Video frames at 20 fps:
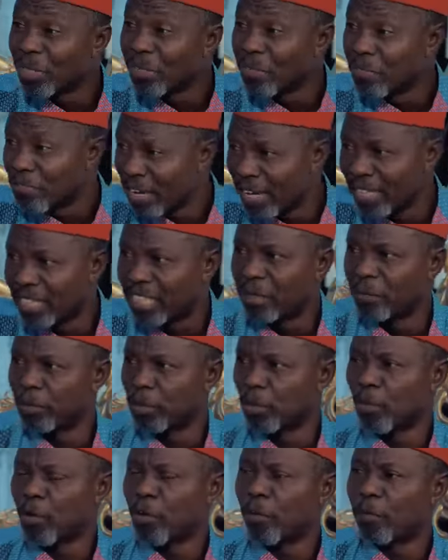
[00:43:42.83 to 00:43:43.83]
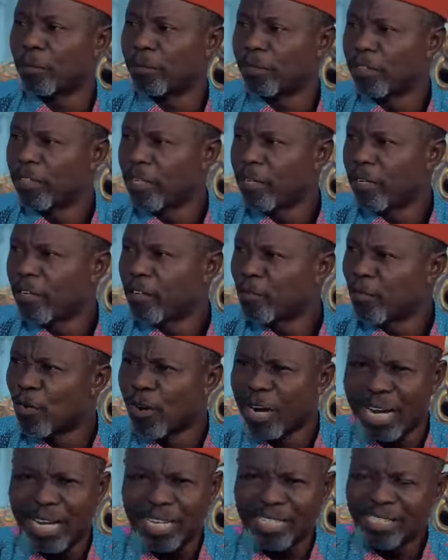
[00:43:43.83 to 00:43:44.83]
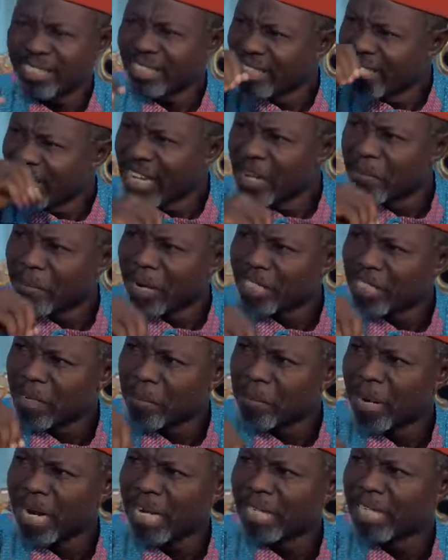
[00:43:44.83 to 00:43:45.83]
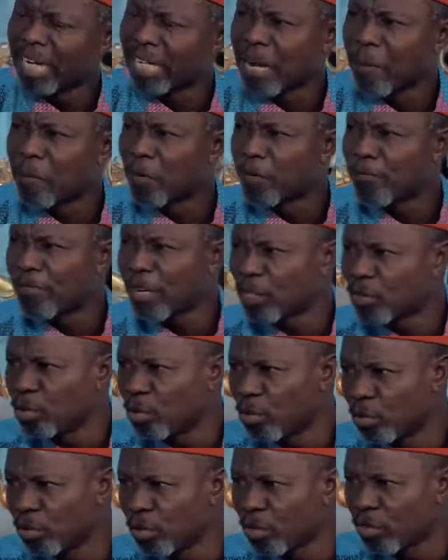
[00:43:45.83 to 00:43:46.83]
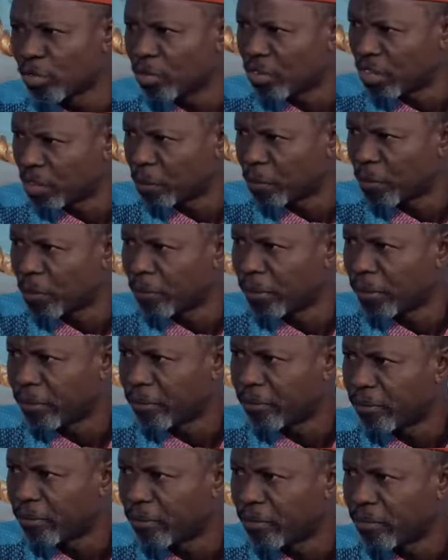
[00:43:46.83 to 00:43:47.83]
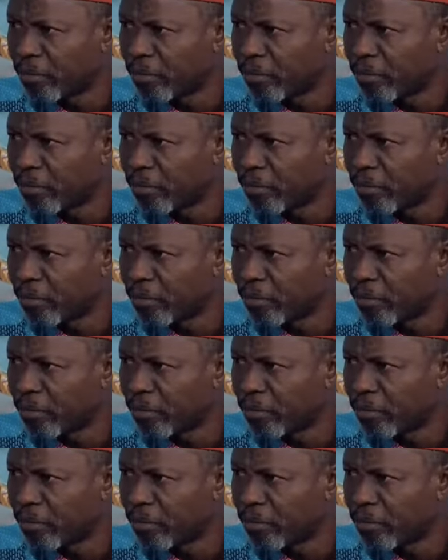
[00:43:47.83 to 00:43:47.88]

I will invite him to come. For I see him as a man that can prove a solution to this problem.